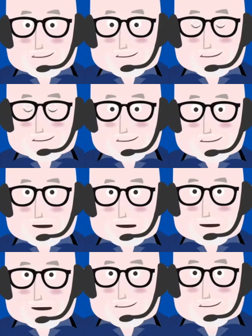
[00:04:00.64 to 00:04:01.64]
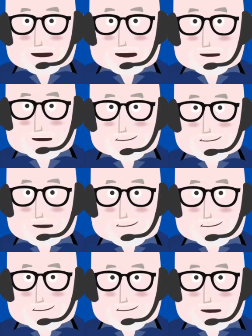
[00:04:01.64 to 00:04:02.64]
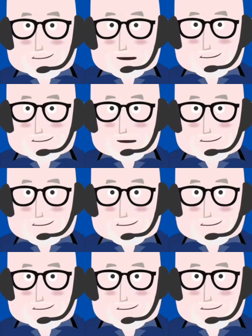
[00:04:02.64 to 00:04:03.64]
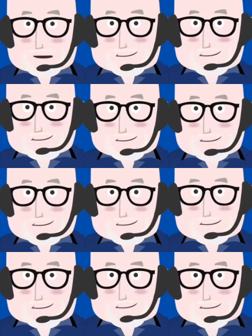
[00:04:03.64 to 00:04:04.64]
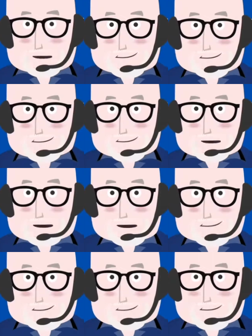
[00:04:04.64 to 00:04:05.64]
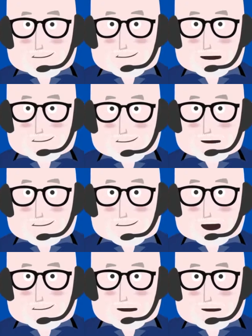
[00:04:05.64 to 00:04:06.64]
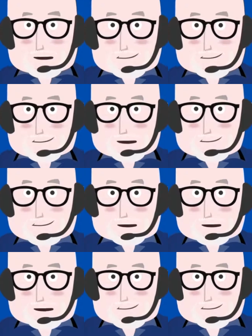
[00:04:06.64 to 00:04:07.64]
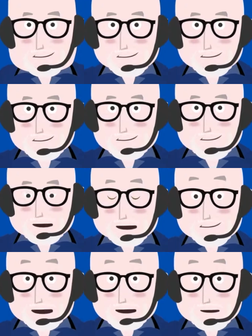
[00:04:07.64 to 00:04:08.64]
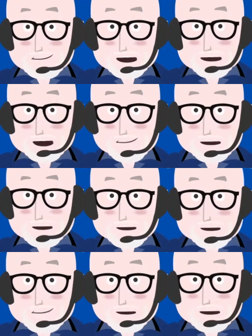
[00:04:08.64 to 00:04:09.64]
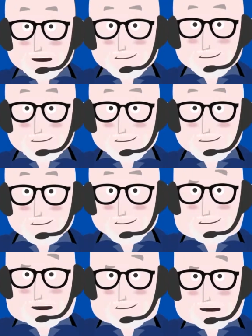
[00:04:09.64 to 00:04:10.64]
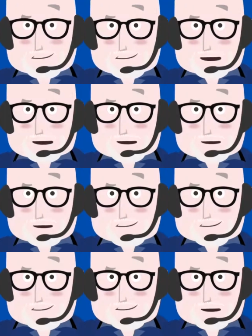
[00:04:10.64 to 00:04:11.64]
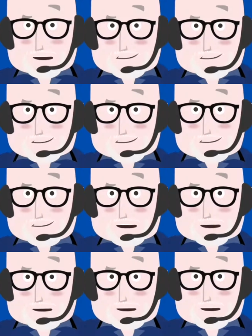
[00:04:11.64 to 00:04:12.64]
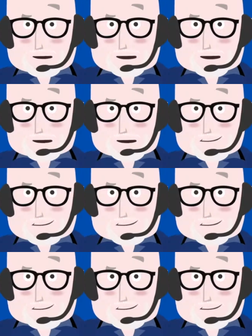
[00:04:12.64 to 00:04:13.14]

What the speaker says: and people have their guard down because they're just not paying as much attention as they were before. So I've seen phishing instances go up. And I would say the other thing that you see is, and it's funny, if you think about the security triad of